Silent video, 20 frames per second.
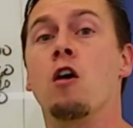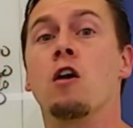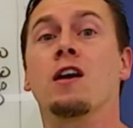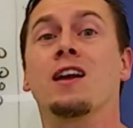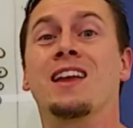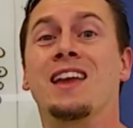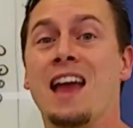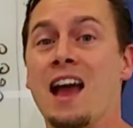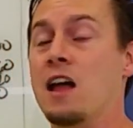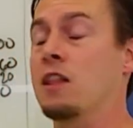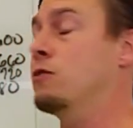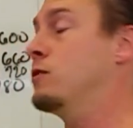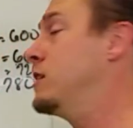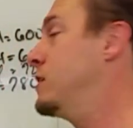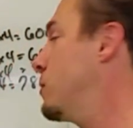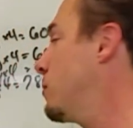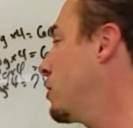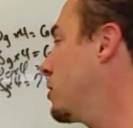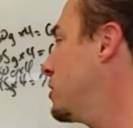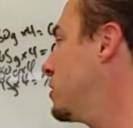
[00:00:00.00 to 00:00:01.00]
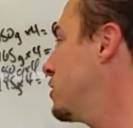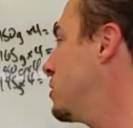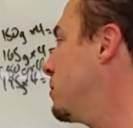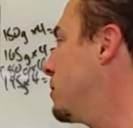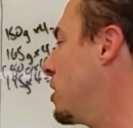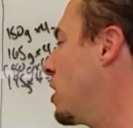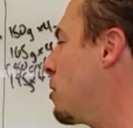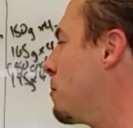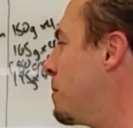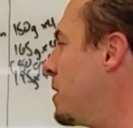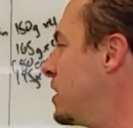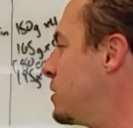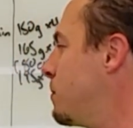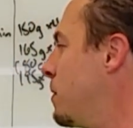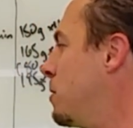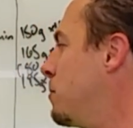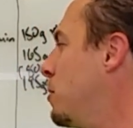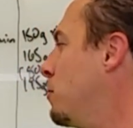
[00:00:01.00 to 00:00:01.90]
our calories that we're consuming. Our base